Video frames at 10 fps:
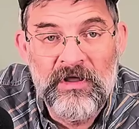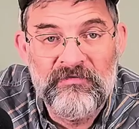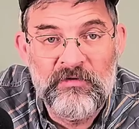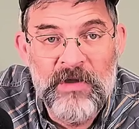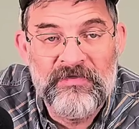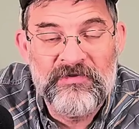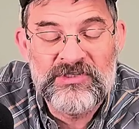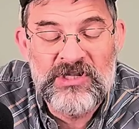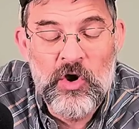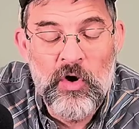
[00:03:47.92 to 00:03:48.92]
enough to melt the
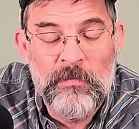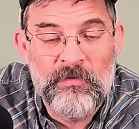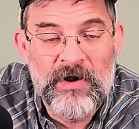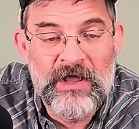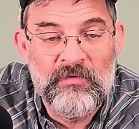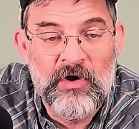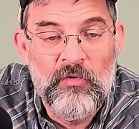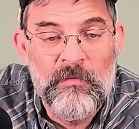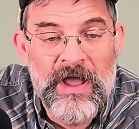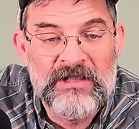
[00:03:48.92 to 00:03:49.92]
snow up around
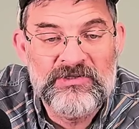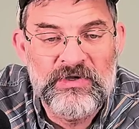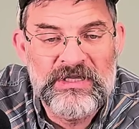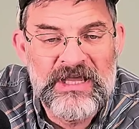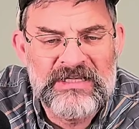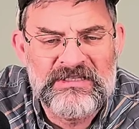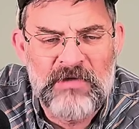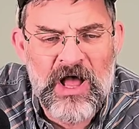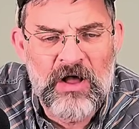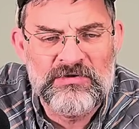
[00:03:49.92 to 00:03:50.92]
Roan Mountain, so he got
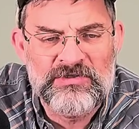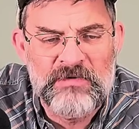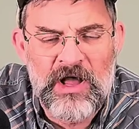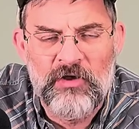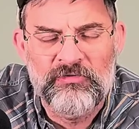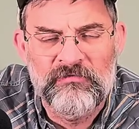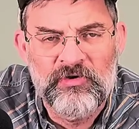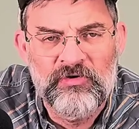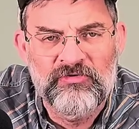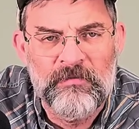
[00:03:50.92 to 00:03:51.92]
some awesome, awesome
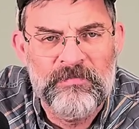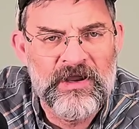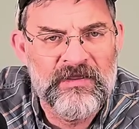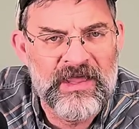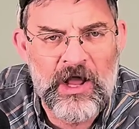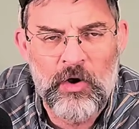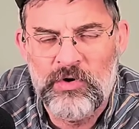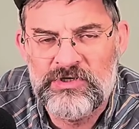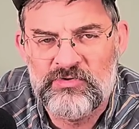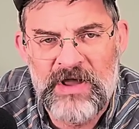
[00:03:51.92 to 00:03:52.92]
views up there. That
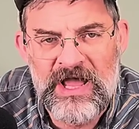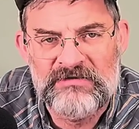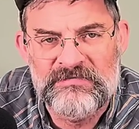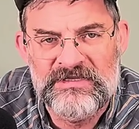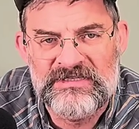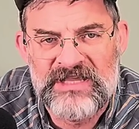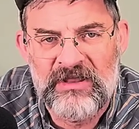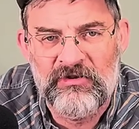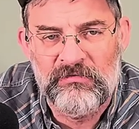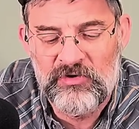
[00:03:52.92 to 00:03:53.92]
always reminds me of the
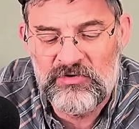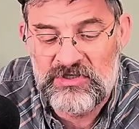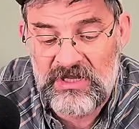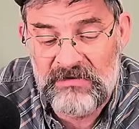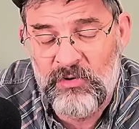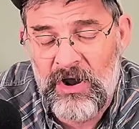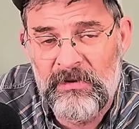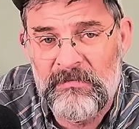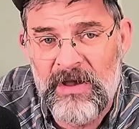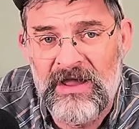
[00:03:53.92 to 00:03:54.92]
sound of music, and
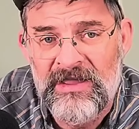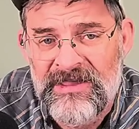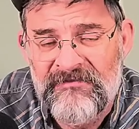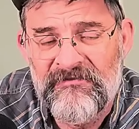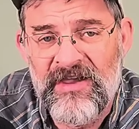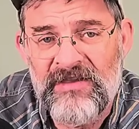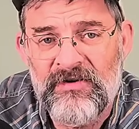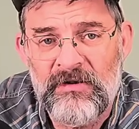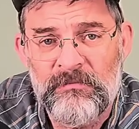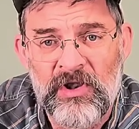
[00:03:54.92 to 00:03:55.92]
probably my
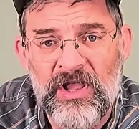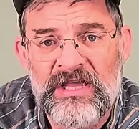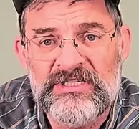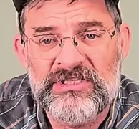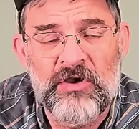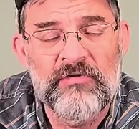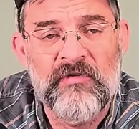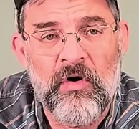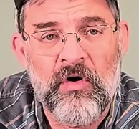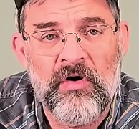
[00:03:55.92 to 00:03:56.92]
favorite place so
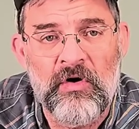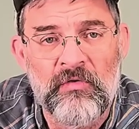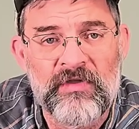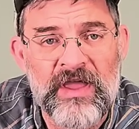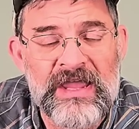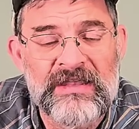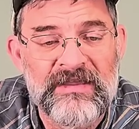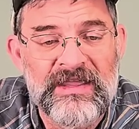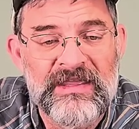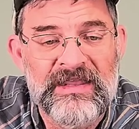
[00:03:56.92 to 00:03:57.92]
far on the
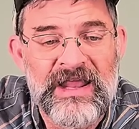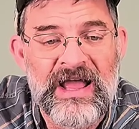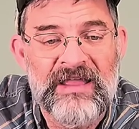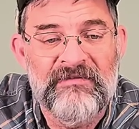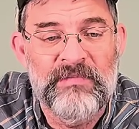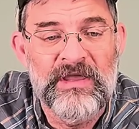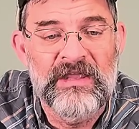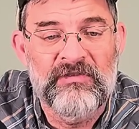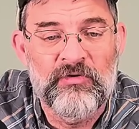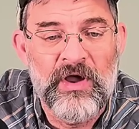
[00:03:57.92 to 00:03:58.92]
AT that I have
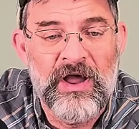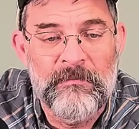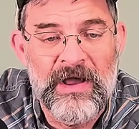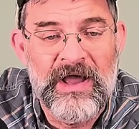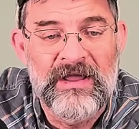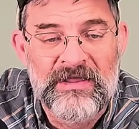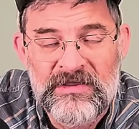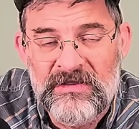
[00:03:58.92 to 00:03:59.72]
been throughout my